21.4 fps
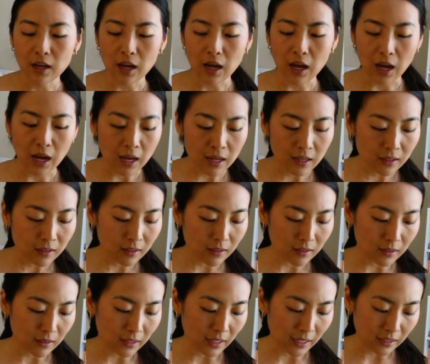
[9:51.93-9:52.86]
I
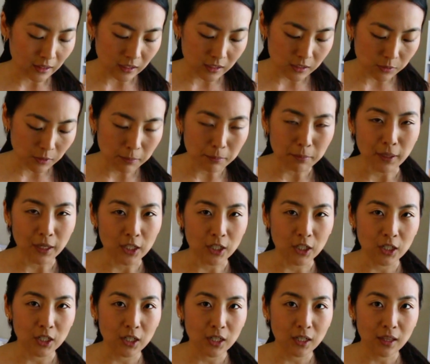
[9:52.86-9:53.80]
like this one
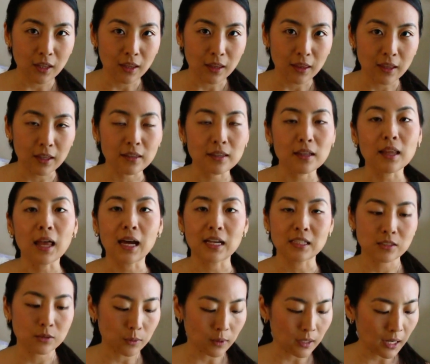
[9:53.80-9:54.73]
better than the
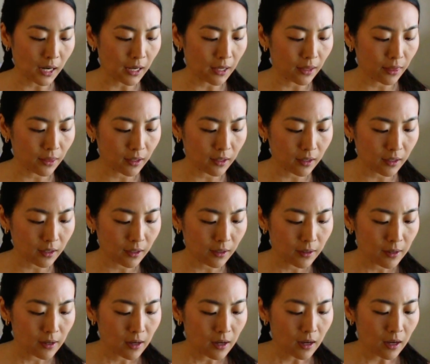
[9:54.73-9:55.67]
last one, I think.
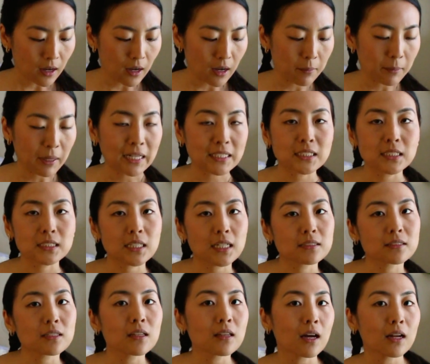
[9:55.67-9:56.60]
I
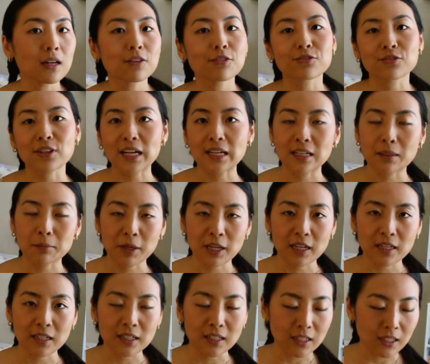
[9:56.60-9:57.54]
detect a lot of
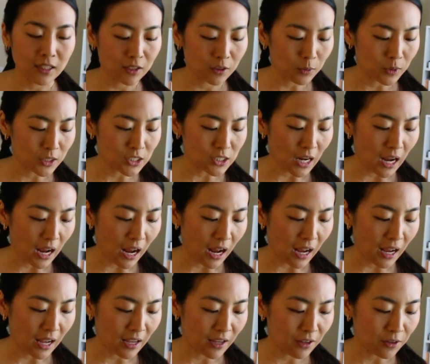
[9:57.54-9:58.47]
frangipani here, which
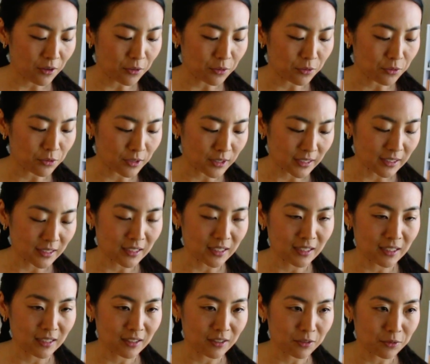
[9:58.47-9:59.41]
I
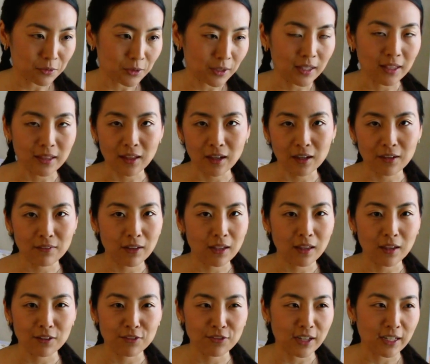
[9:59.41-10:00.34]
really, really love. I
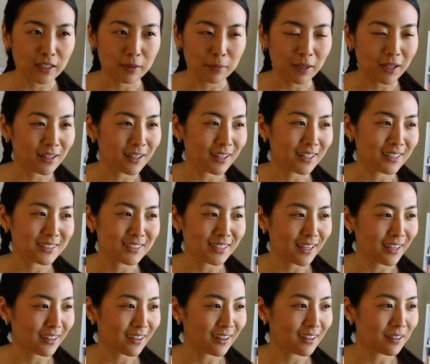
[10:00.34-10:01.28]
love frangipani as
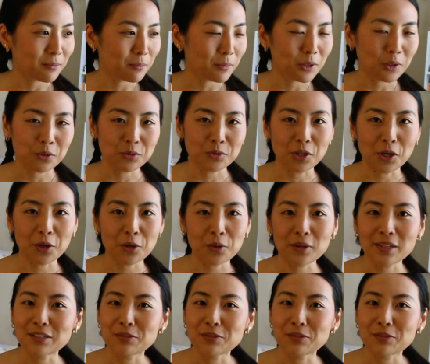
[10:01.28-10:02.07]
like a middle note.